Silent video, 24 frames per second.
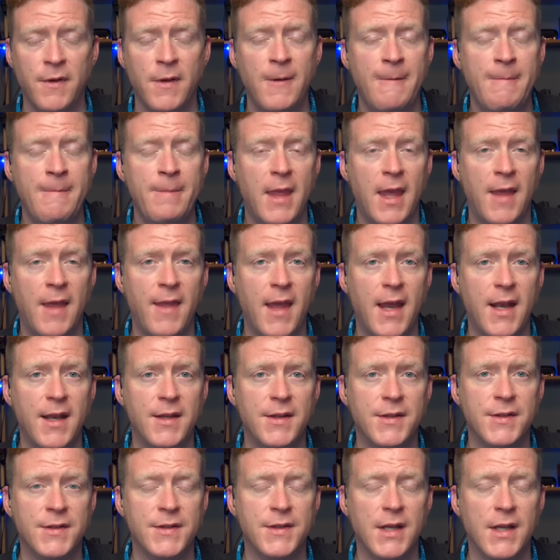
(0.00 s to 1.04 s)
and that
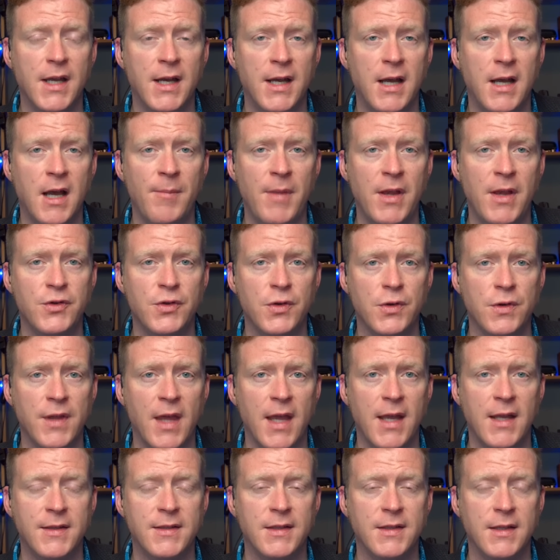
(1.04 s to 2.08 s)
is uh, a measure
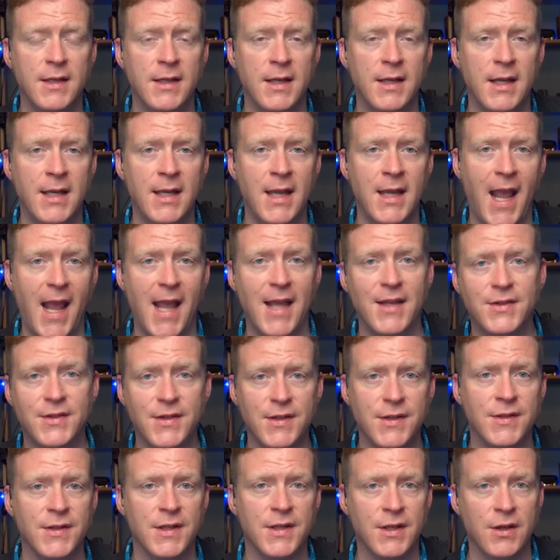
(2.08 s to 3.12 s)
that uh,
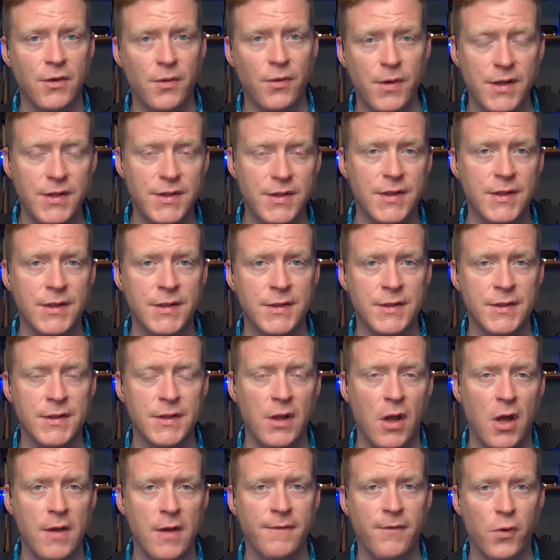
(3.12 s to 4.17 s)
enhances and increases
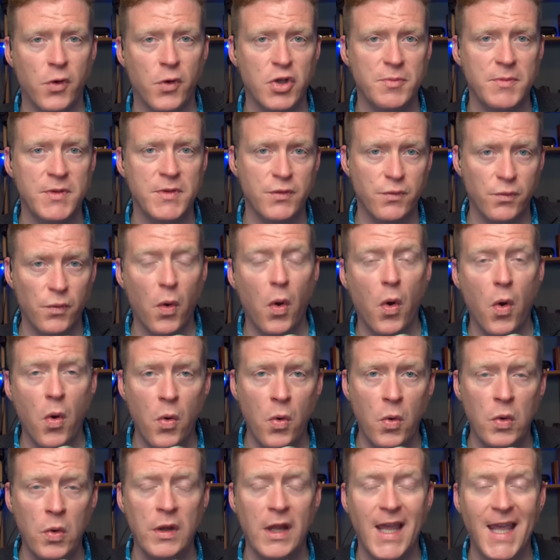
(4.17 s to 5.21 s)
law enforcement's
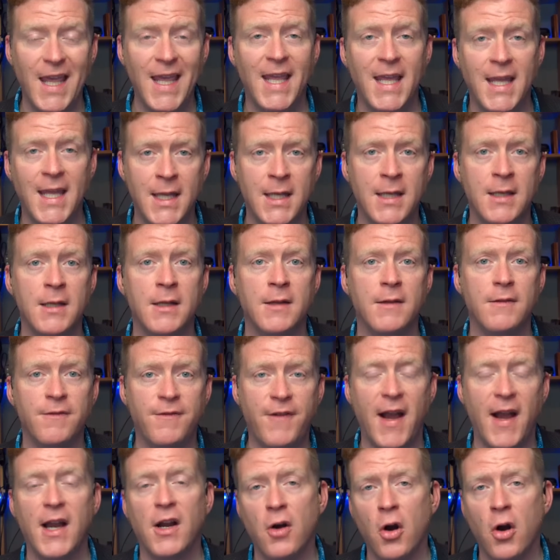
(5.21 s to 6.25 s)
role in
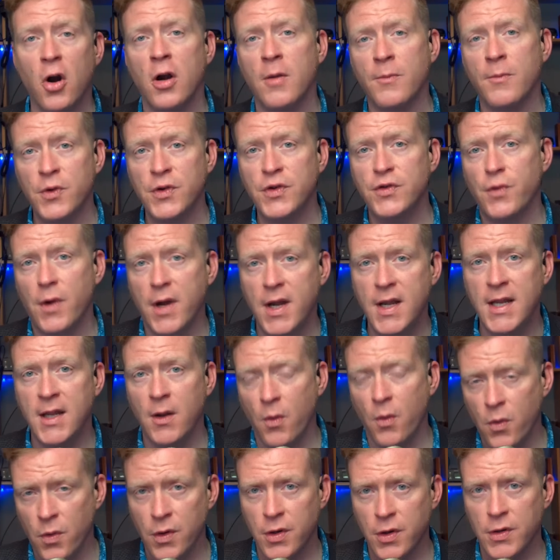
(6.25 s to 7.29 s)
firearm restraining
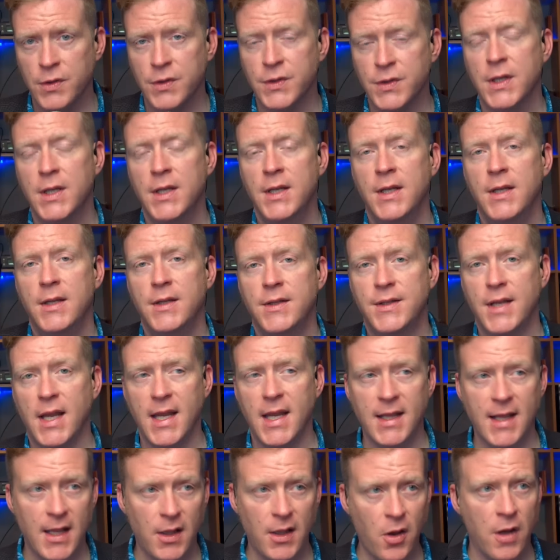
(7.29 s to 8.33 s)
orders, saying
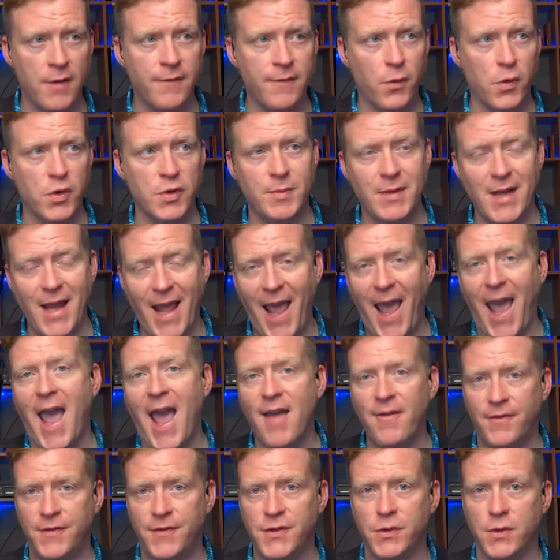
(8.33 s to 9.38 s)
that law enforcement
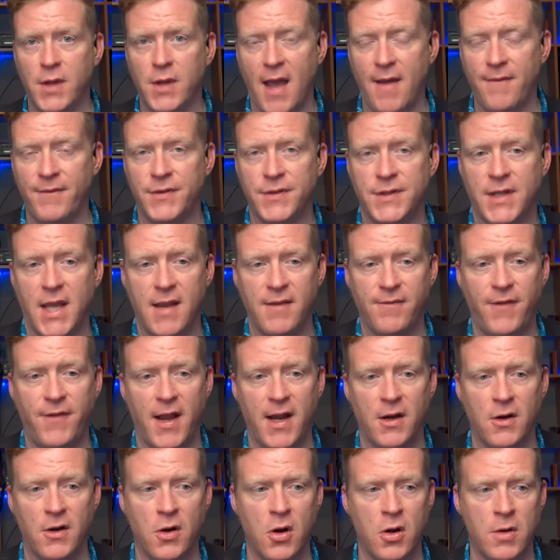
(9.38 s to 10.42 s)
have to confiscate
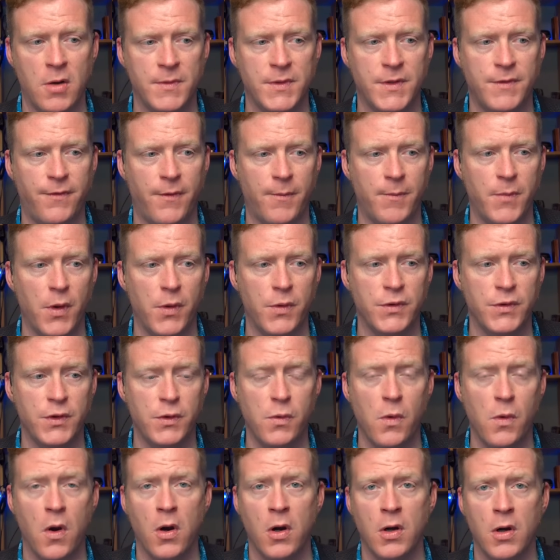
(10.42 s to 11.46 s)
firearms from those who
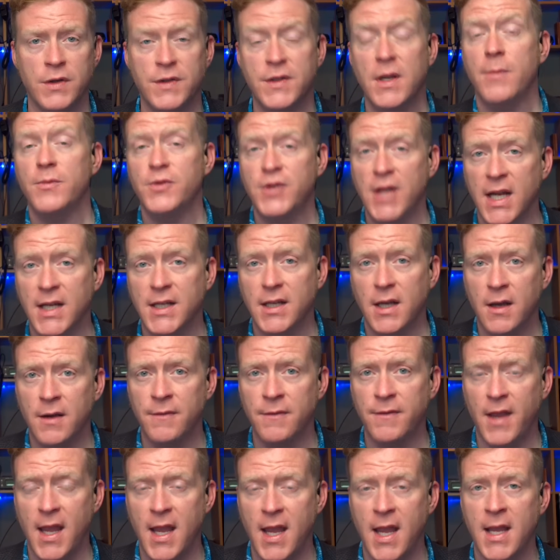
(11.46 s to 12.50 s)
are subject of
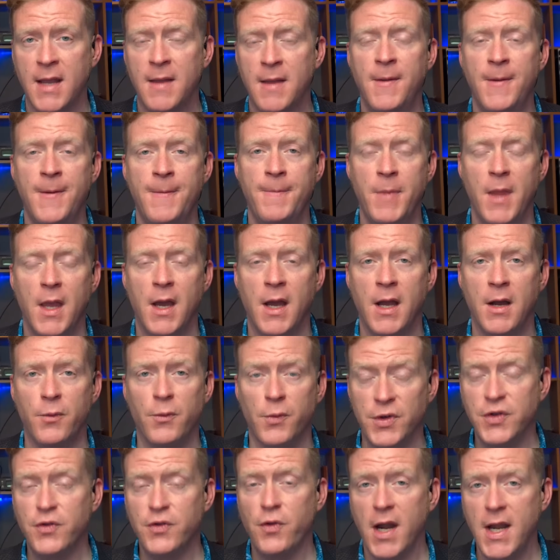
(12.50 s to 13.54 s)
a uh,
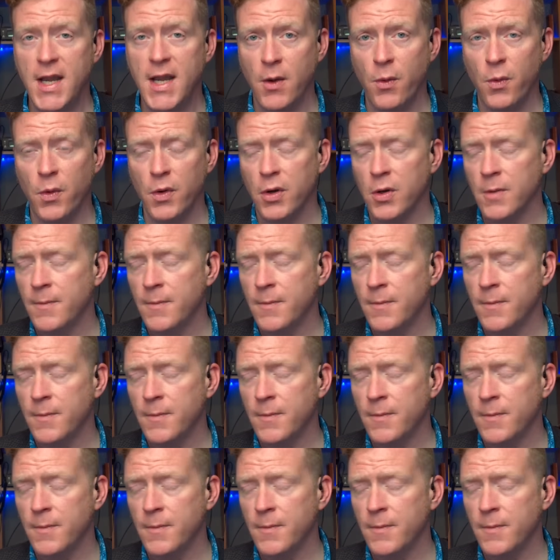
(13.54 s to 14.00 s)
restraining order.